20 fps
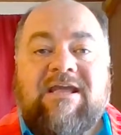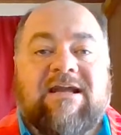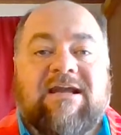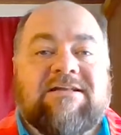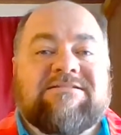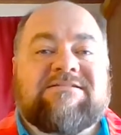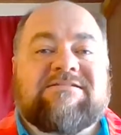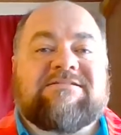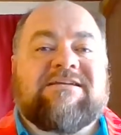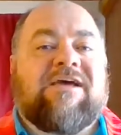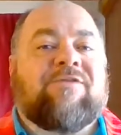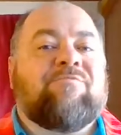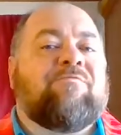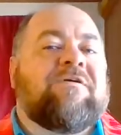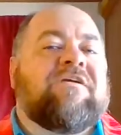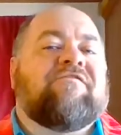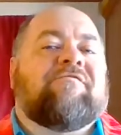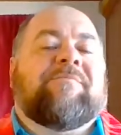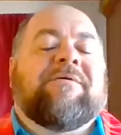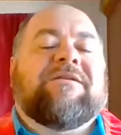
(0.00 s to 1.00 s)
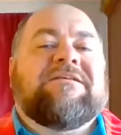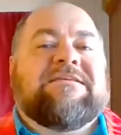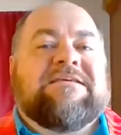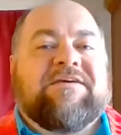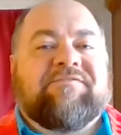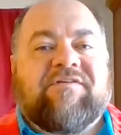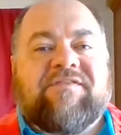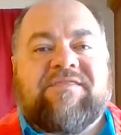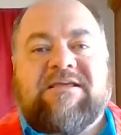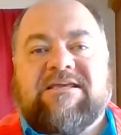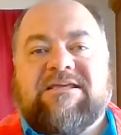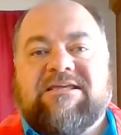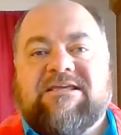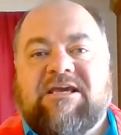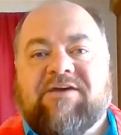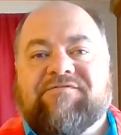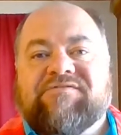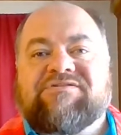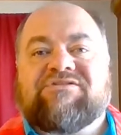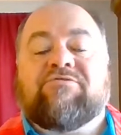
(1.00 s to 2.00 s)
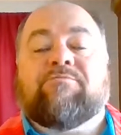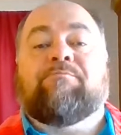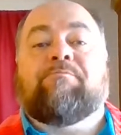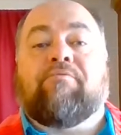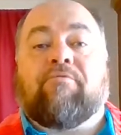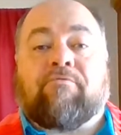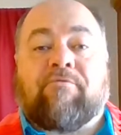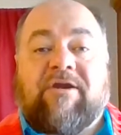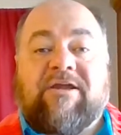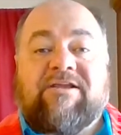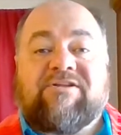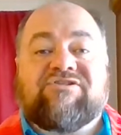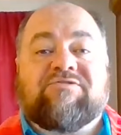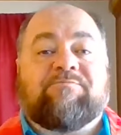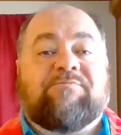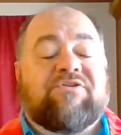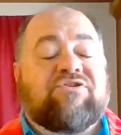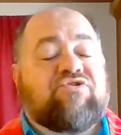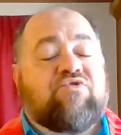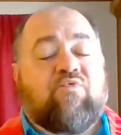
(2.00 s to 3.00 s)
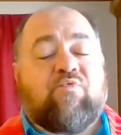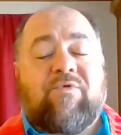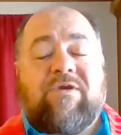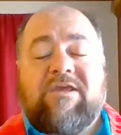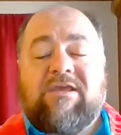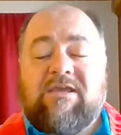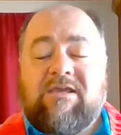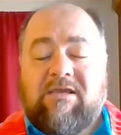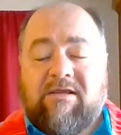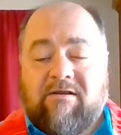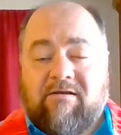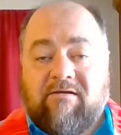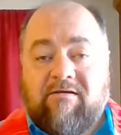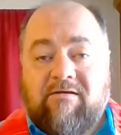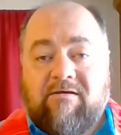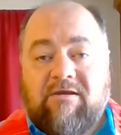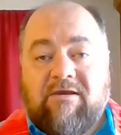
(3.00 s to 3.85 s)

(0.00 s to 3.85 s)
Instead, we've been given the gifts to bridge between